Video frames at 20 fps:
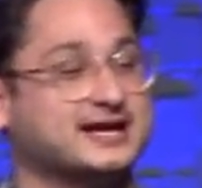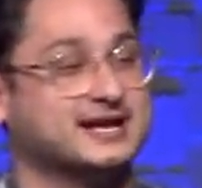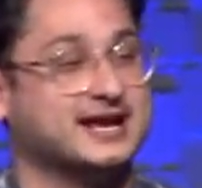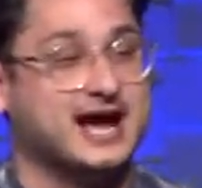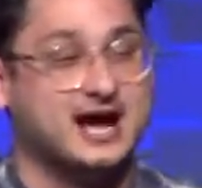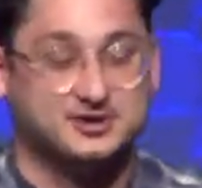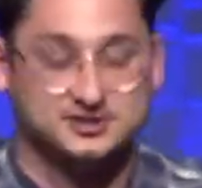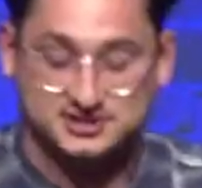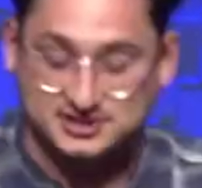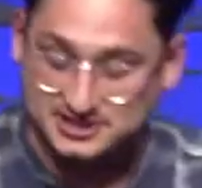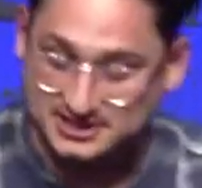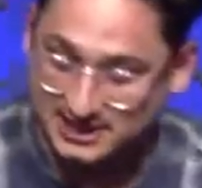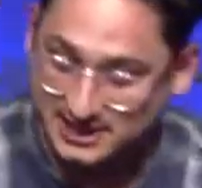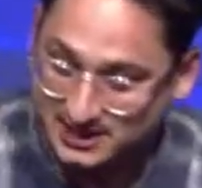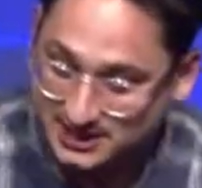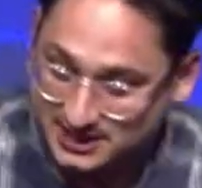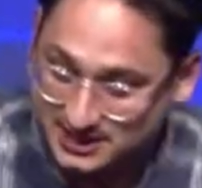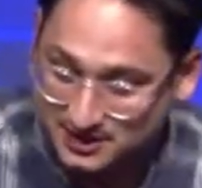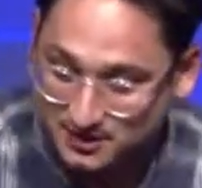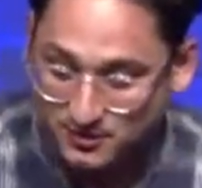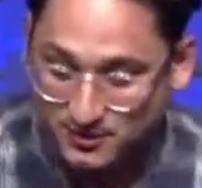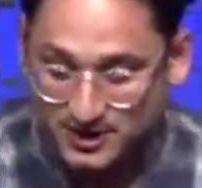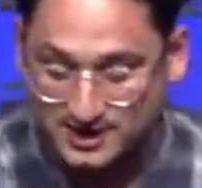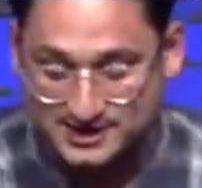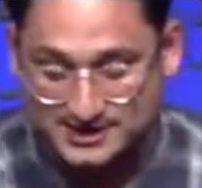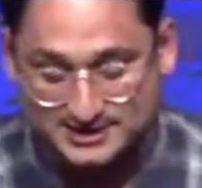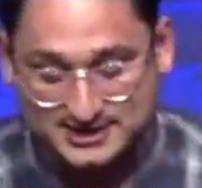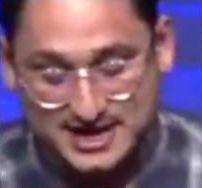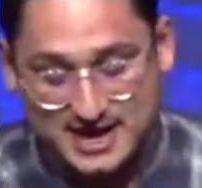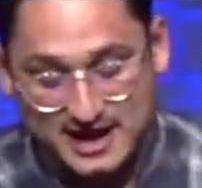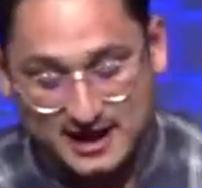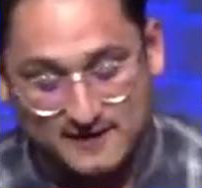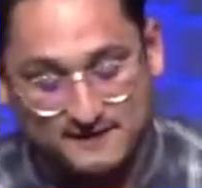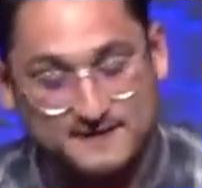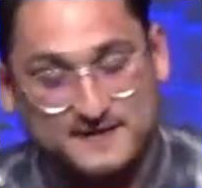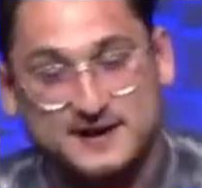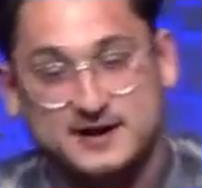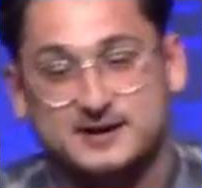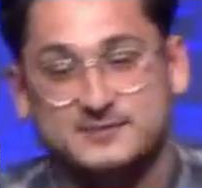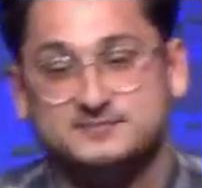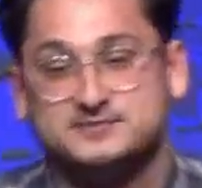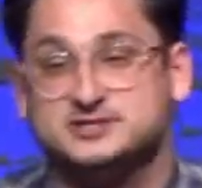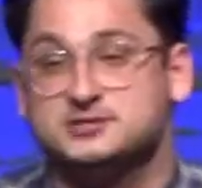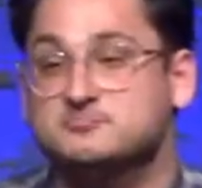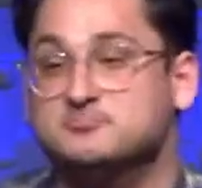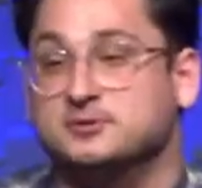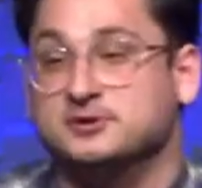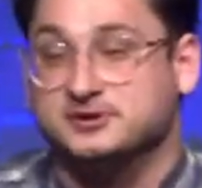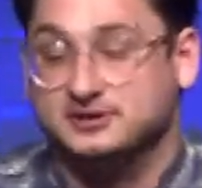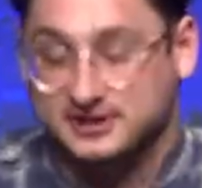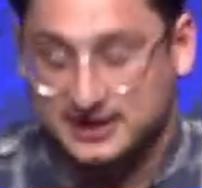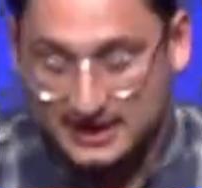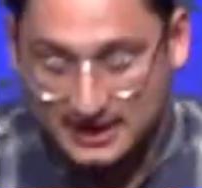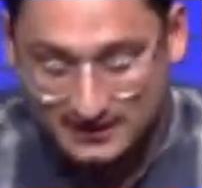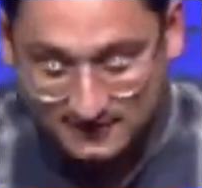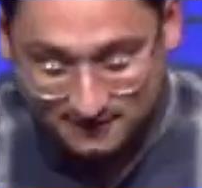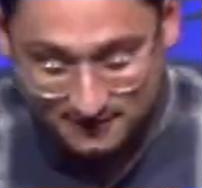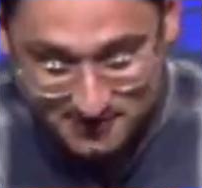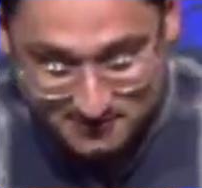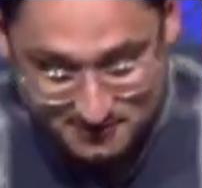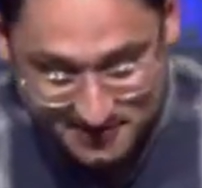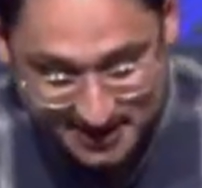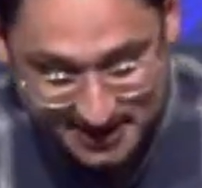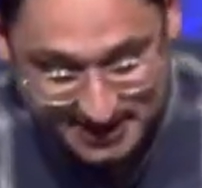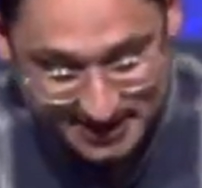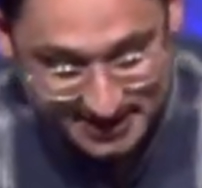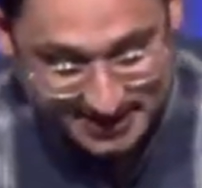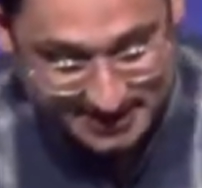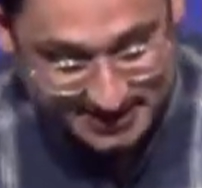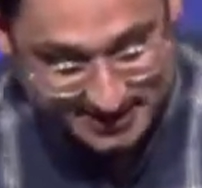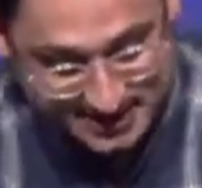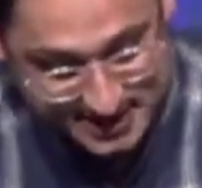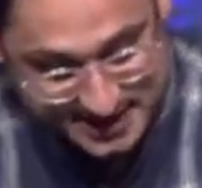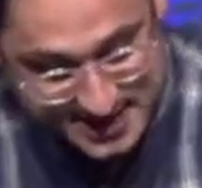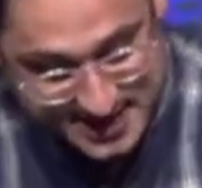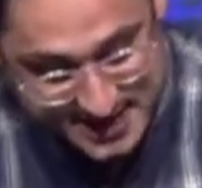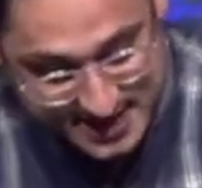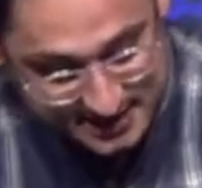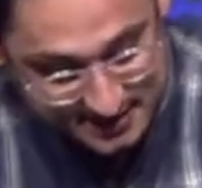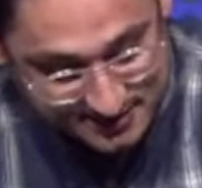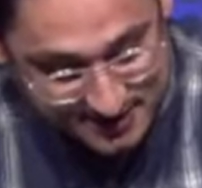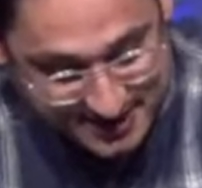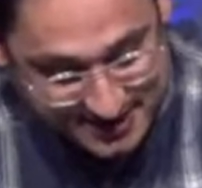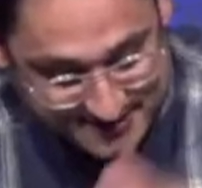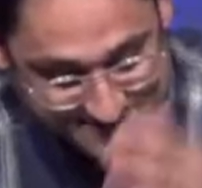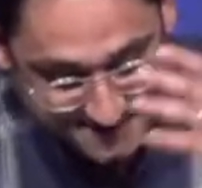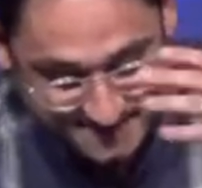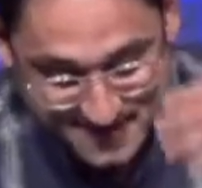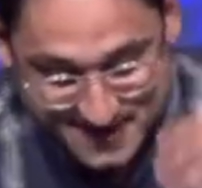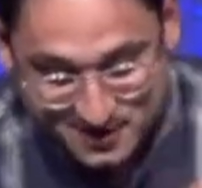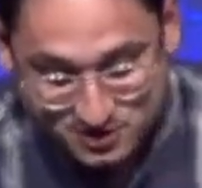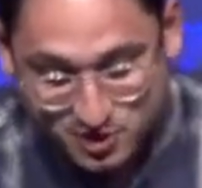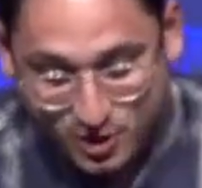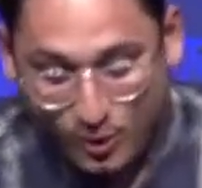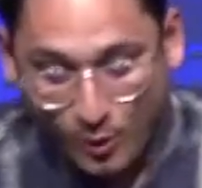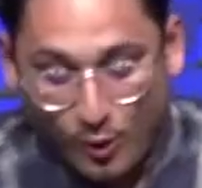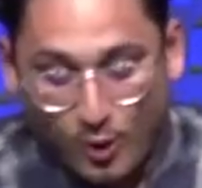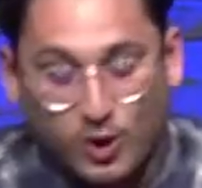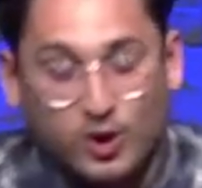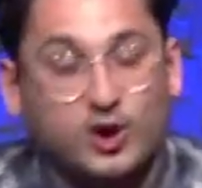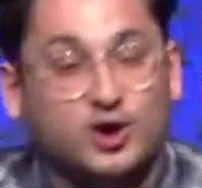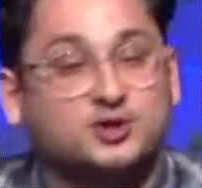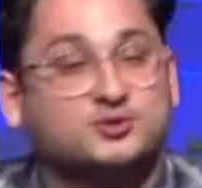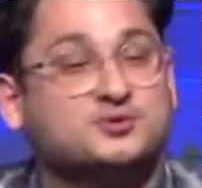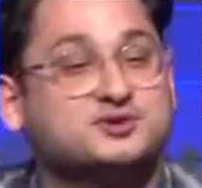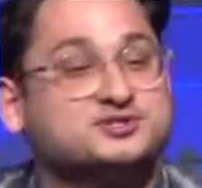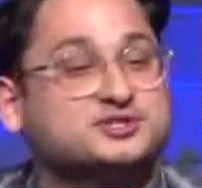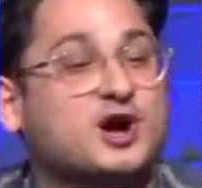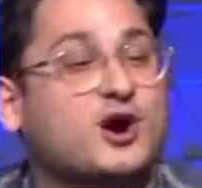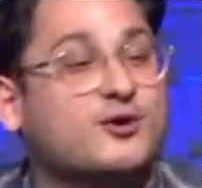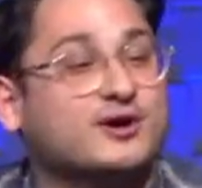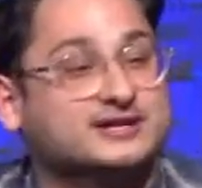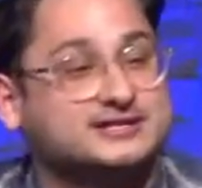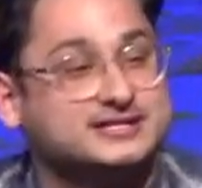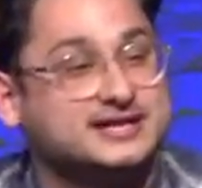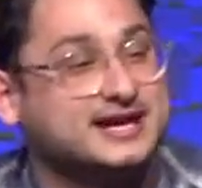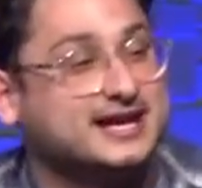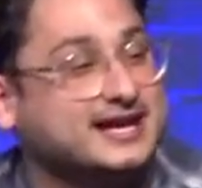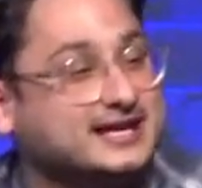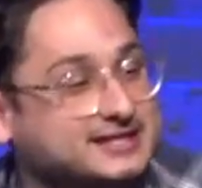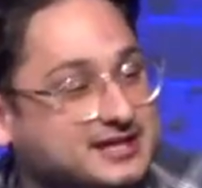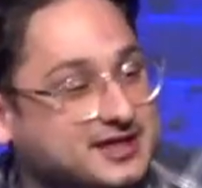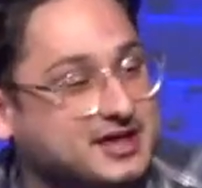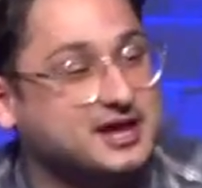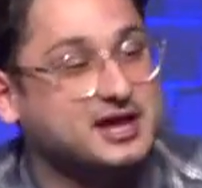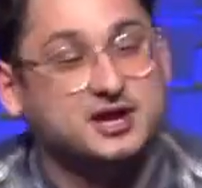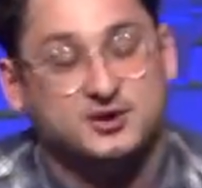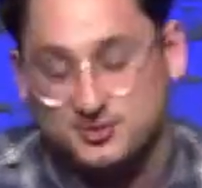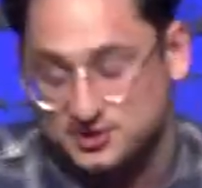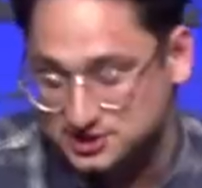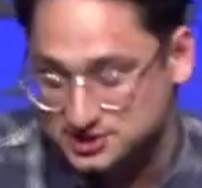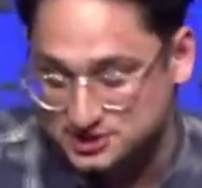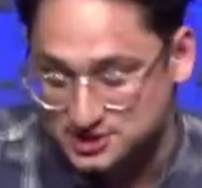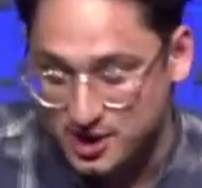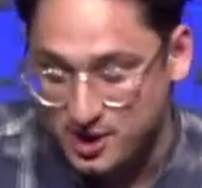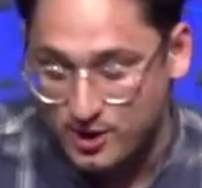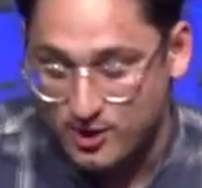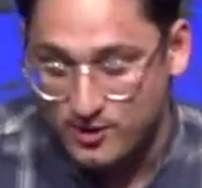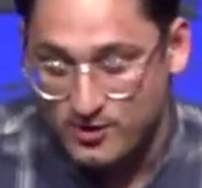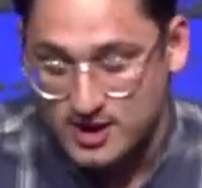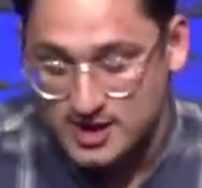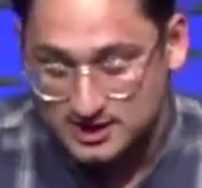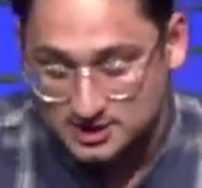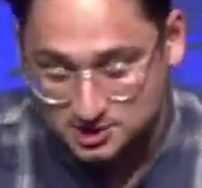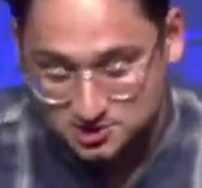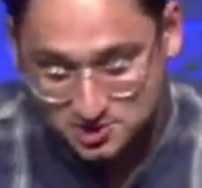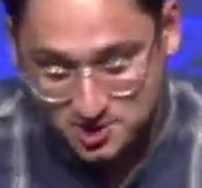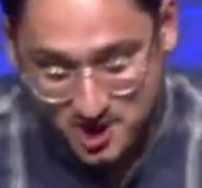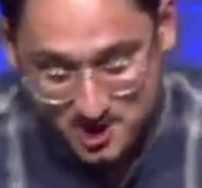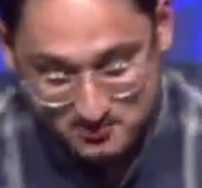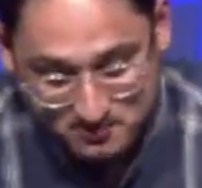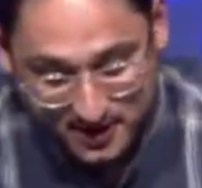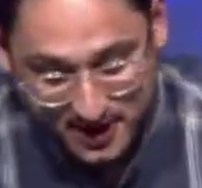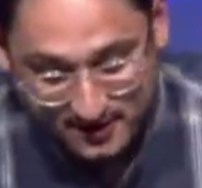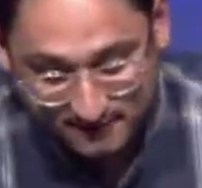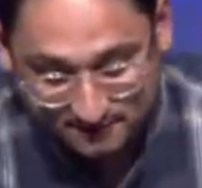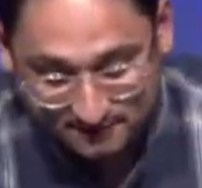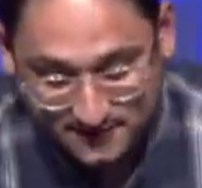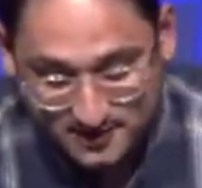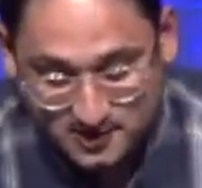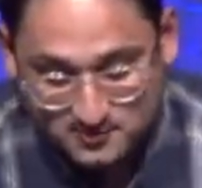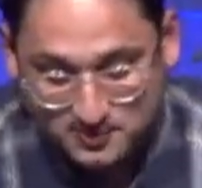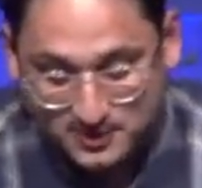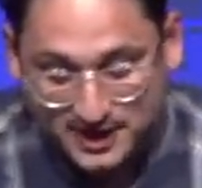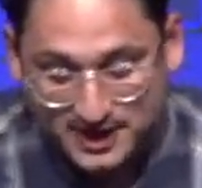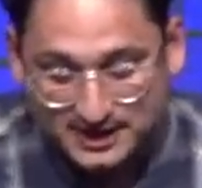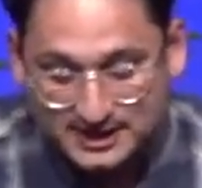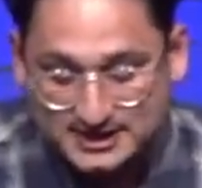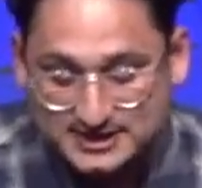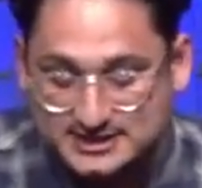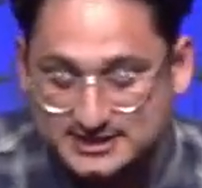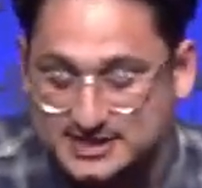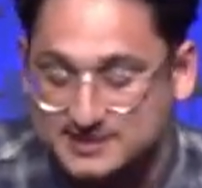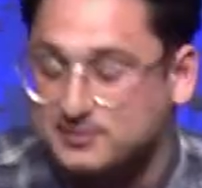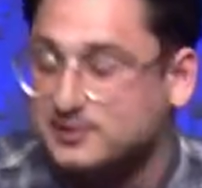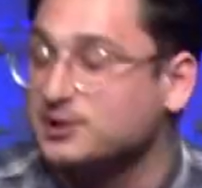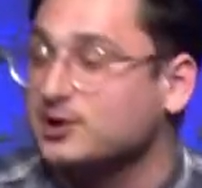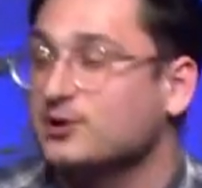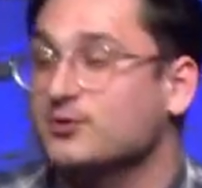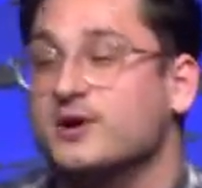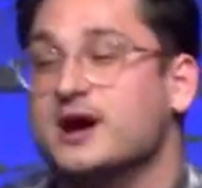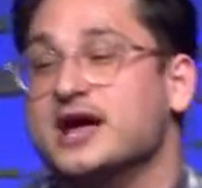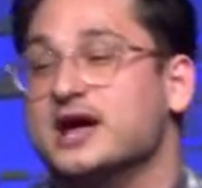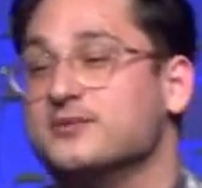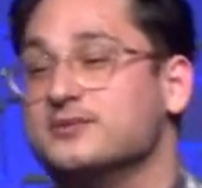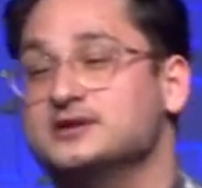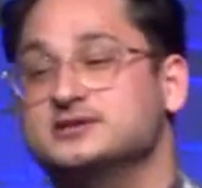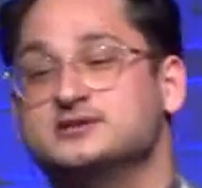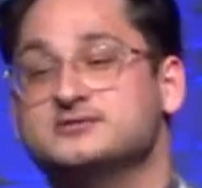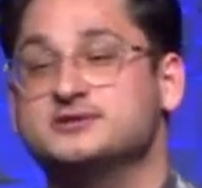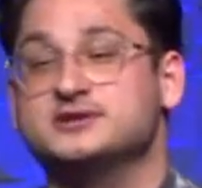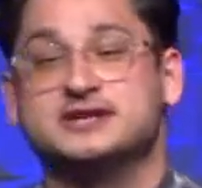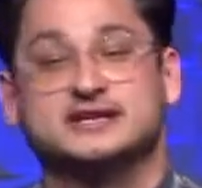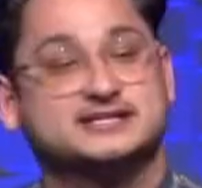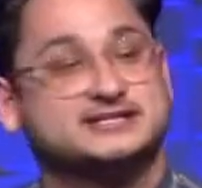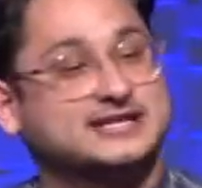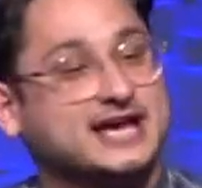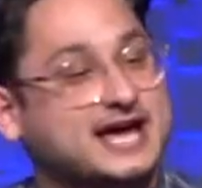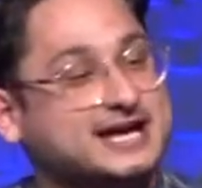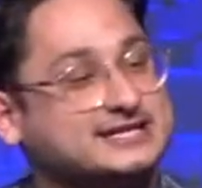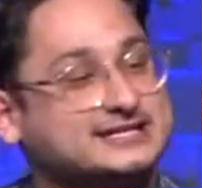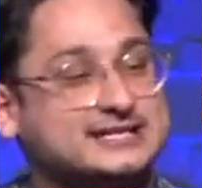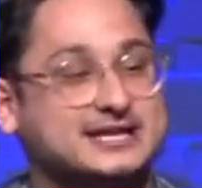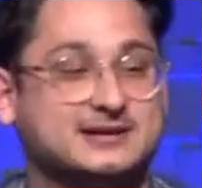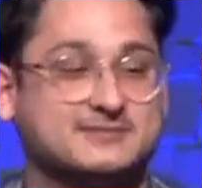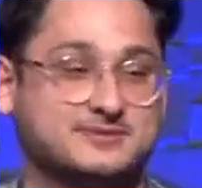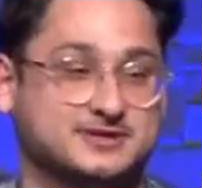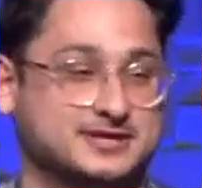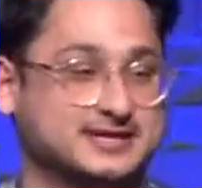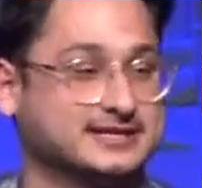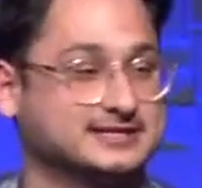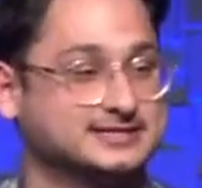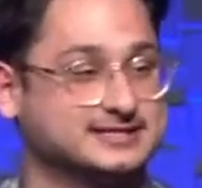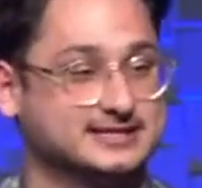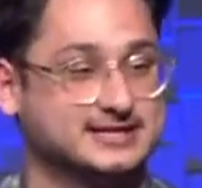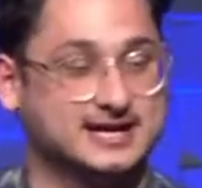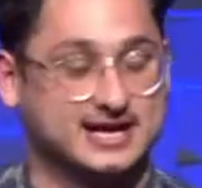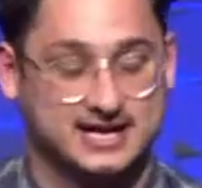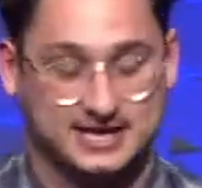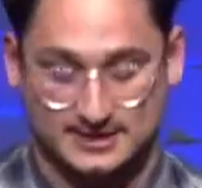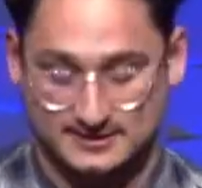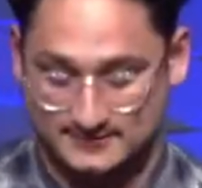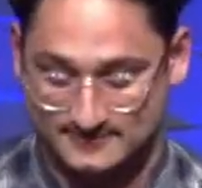and how silly it was of him to believe the media that, that the world was going to end and that he was so struck by fear. But in a similar way, we do the exact same thing today.